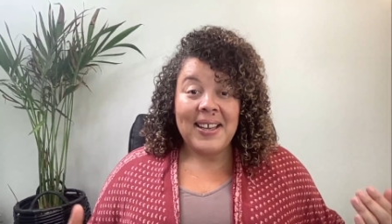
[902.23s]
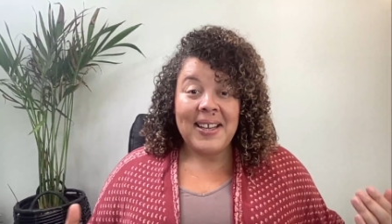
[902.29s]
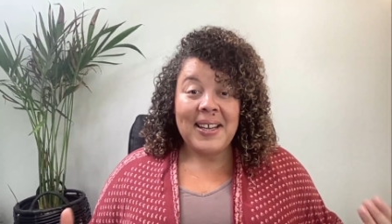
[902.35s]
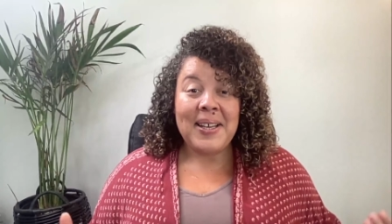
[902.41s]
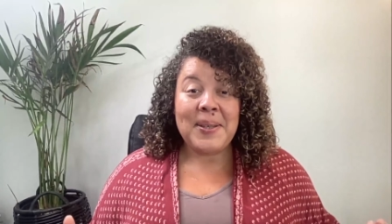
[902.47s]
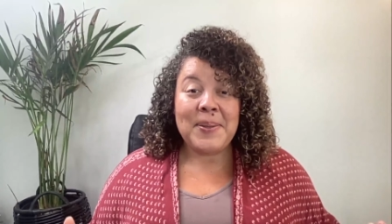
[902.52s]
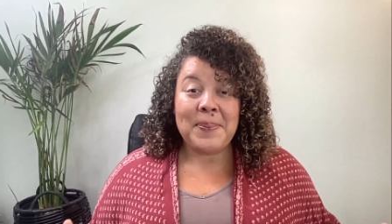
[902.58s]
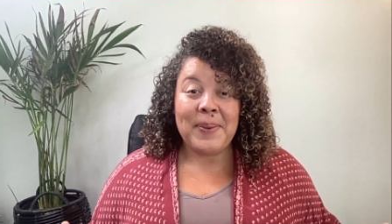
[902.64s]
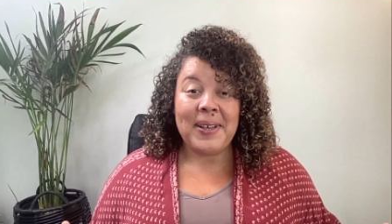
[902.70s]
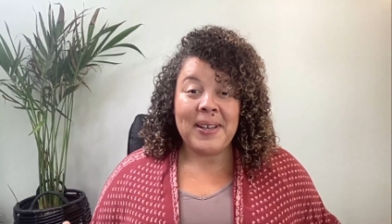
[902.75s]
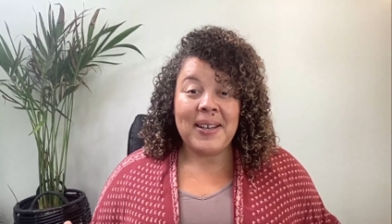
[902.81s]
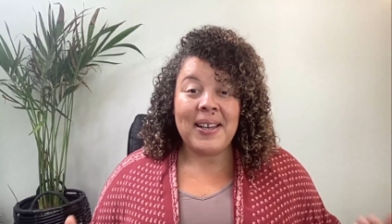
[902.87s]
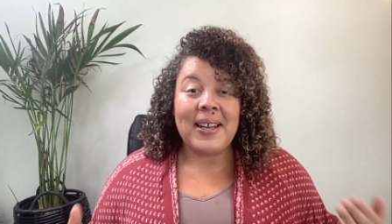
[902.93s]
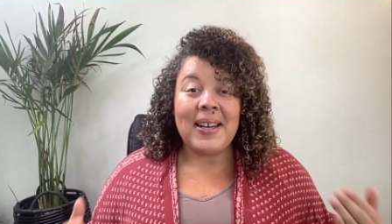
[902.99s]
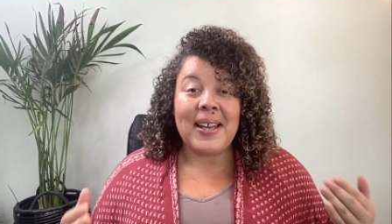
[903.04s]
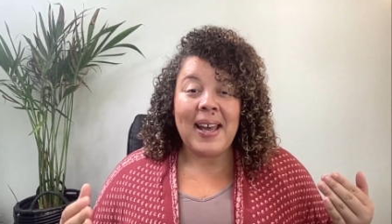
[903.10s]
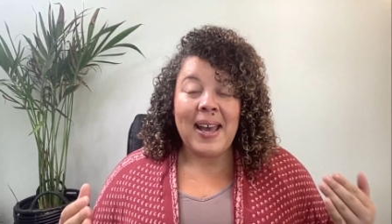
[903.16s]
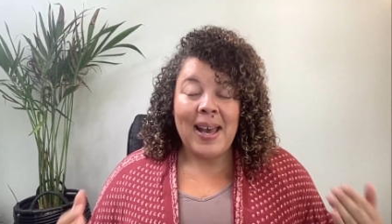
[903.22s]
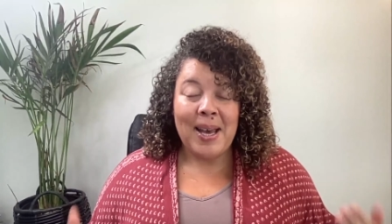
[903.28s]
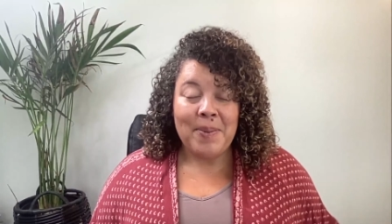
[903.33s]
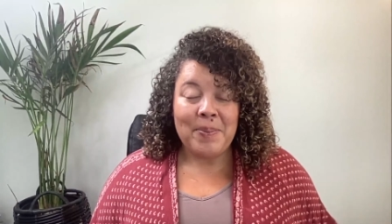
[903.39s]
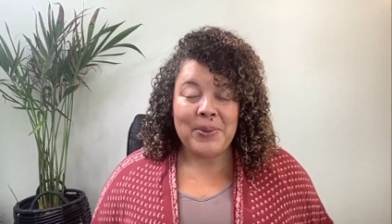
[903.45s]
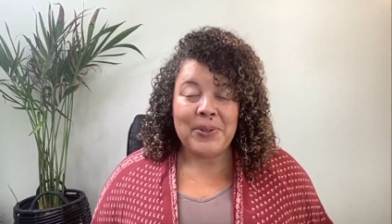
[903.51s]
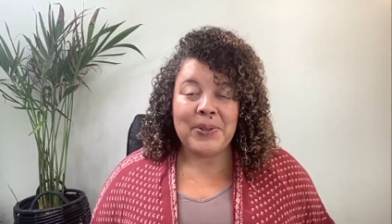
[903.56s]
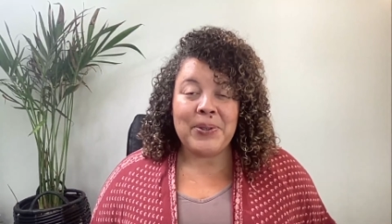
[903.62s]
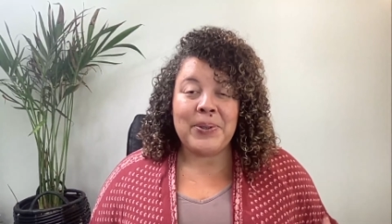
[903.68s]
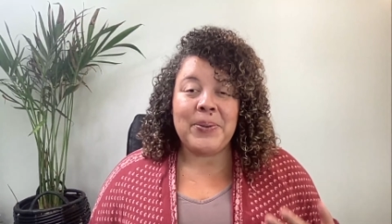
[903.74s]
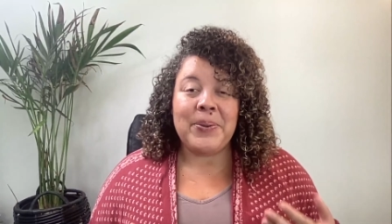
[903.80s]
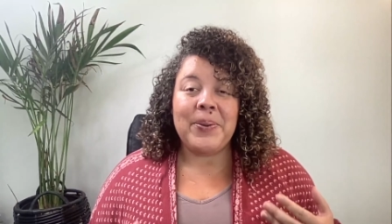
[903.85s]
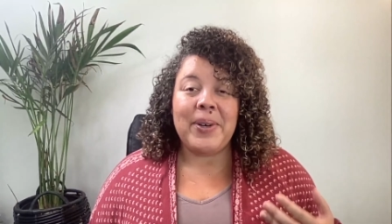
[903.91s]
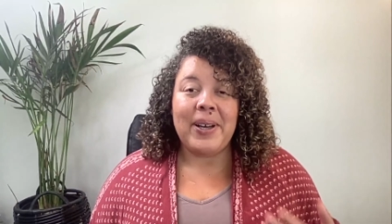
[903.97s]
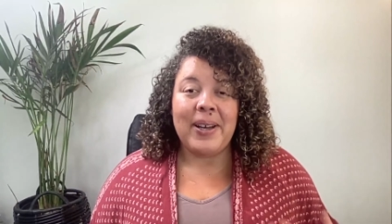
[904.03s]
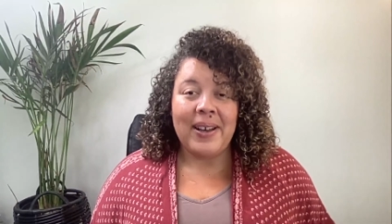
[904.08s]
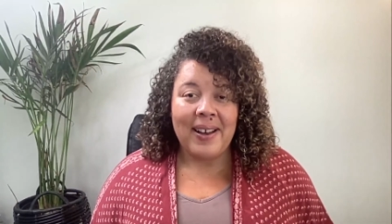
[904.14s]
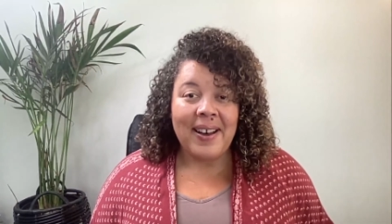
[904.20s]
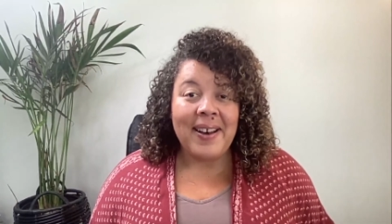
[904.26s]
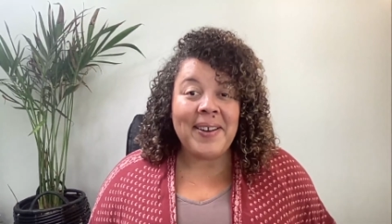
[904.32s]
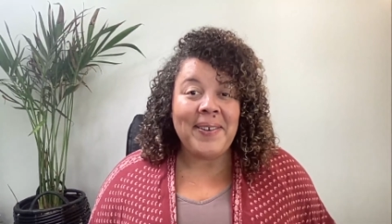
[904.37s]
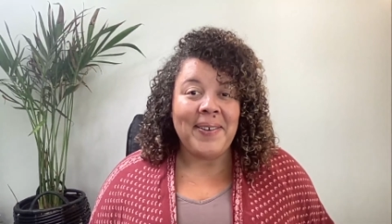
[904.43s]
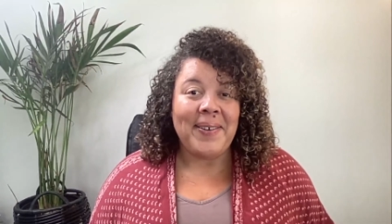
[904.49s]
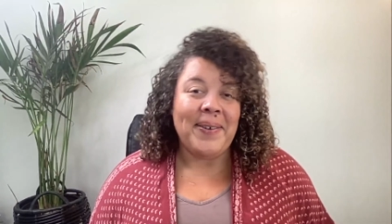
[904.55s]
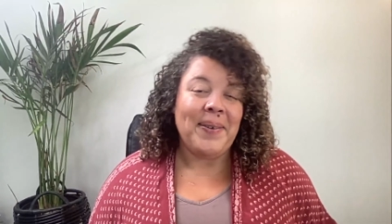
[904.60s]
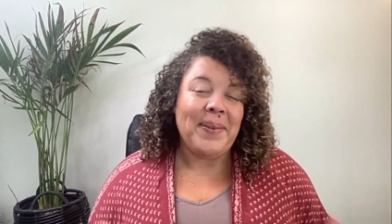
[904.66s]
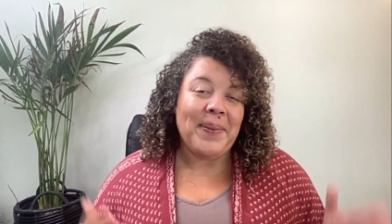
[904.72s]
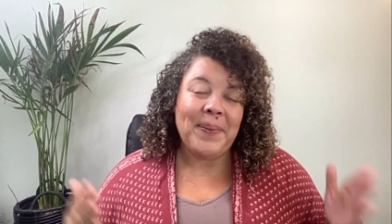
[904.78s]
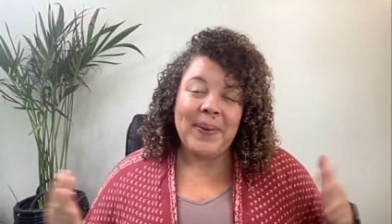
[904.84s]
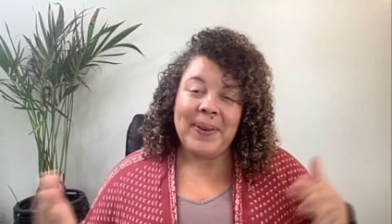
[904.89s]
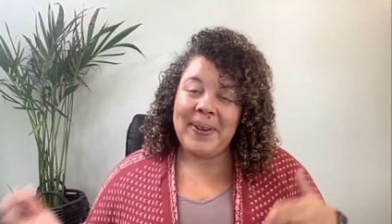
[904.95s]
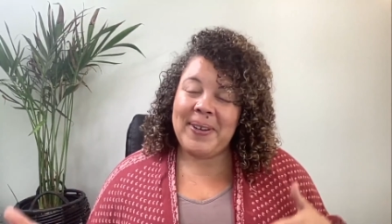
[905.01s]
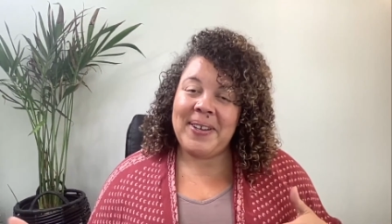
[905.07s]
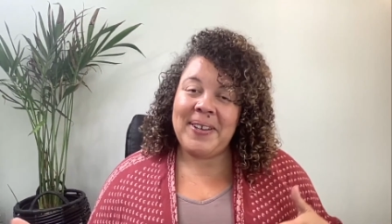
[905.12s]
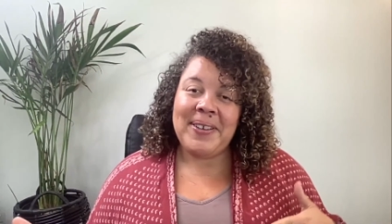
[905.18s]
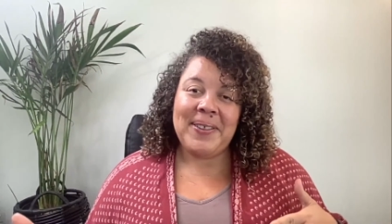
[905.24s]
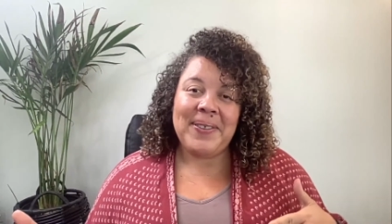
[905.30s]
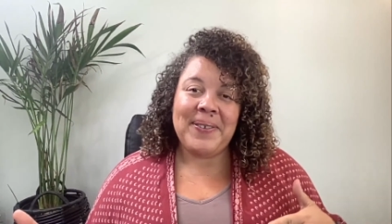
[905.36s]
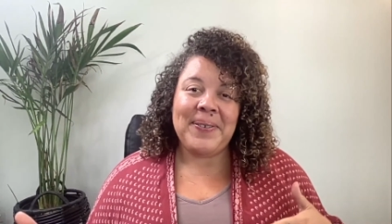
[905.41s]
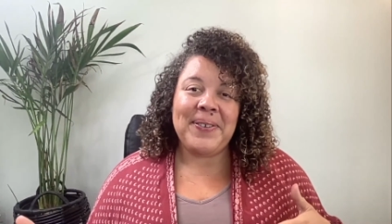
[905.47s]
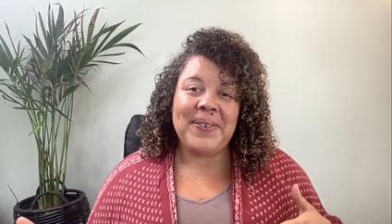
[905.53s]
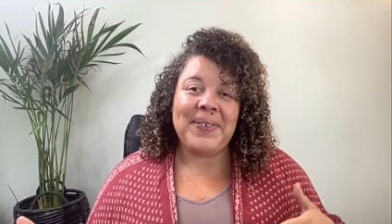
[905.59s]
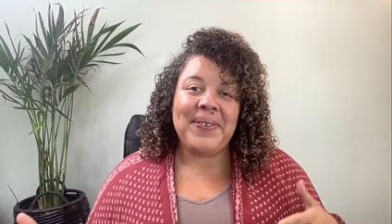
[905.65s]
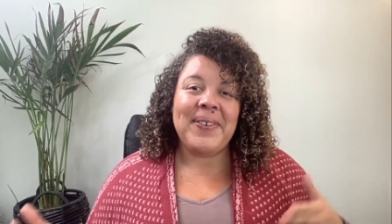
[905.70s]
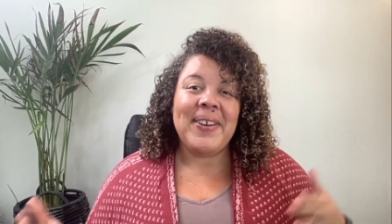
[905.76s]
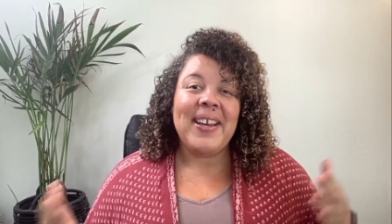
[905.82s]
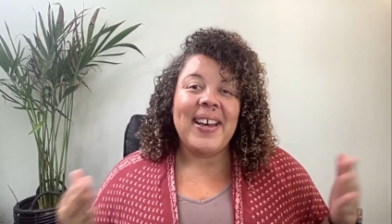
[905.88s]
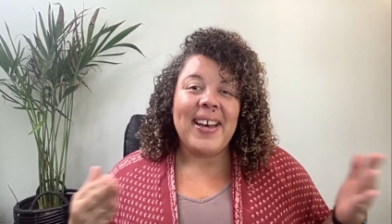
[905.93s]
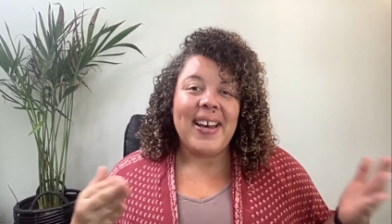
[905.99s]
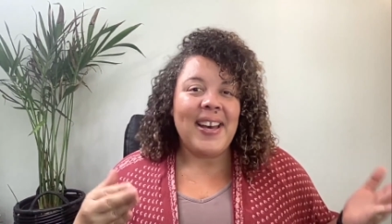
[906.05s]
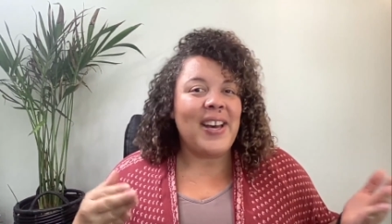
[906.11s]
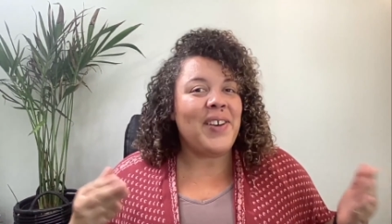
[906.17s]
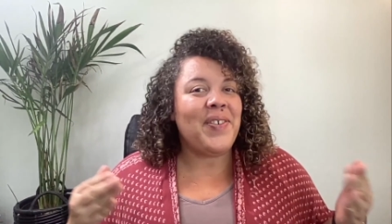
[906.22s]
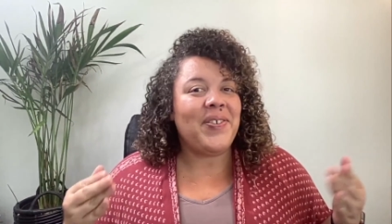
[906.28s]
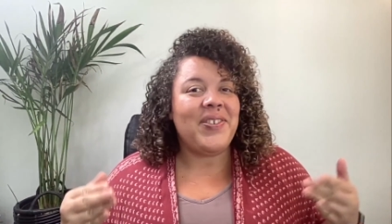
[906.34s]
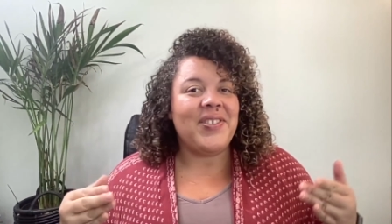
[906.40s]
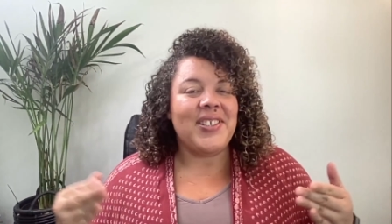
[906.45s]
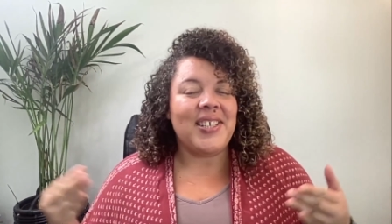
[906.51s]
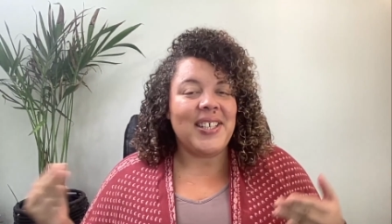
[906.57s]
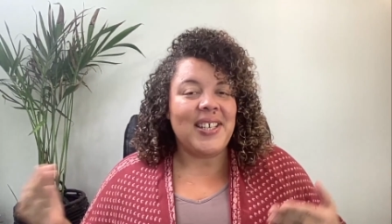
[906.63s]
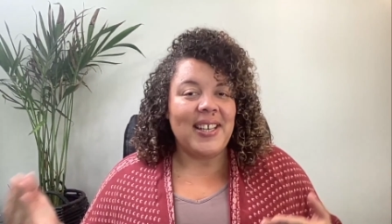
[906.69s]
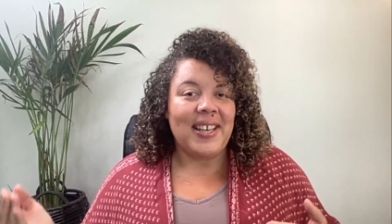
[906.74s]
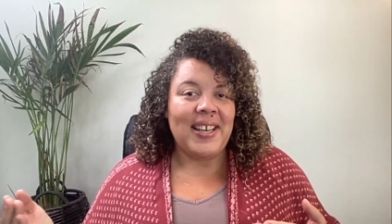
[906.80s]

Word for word: It has been an absolute honor working through F, G,